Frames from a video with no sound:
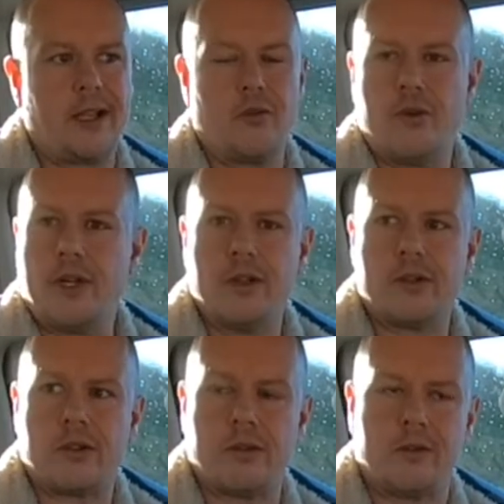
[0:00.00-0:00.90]
like the
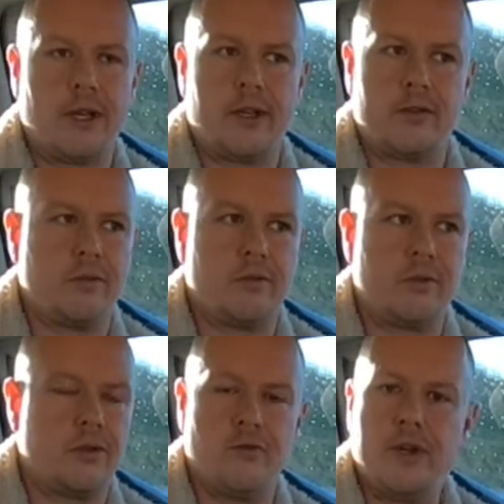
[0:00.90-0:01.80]
rails, like,
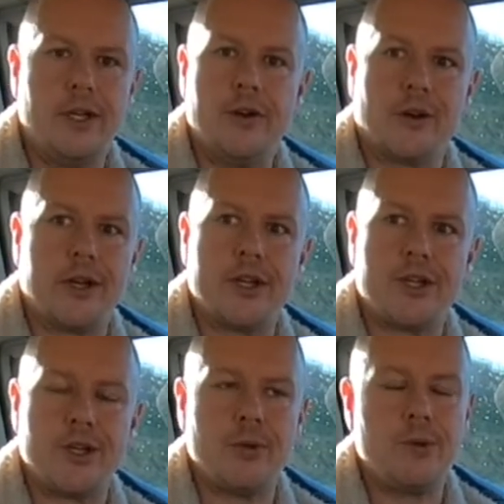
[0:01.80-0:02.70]
they're really not an
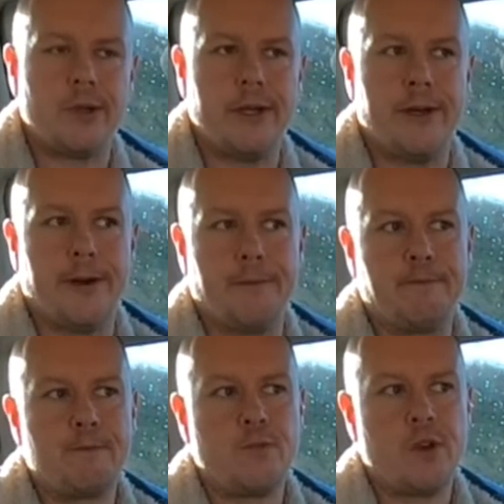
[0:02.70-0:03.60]
issue.
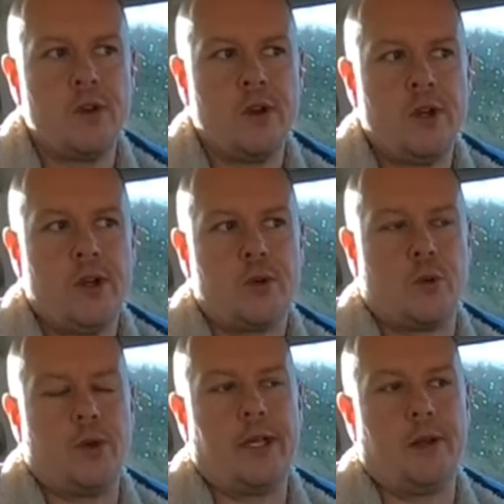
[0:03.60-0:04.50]

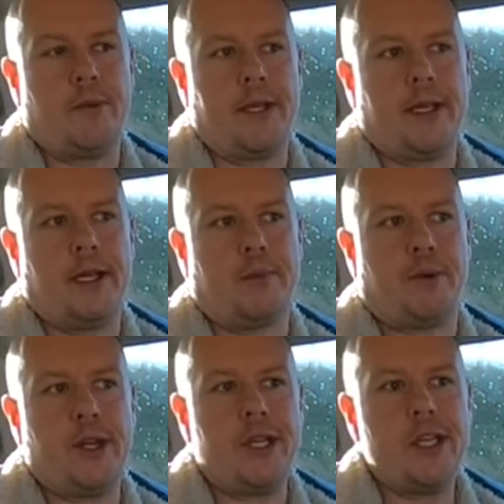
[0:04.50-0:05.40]
So they'll
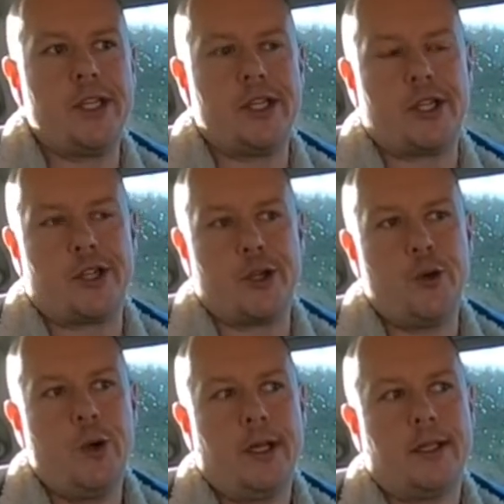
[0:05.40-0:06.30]
be pretty easy to
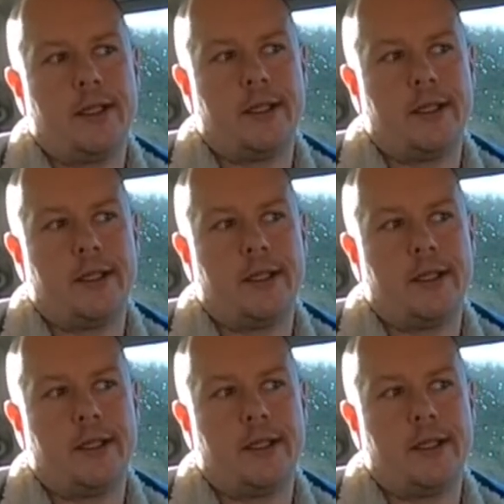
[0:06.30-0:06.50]
do.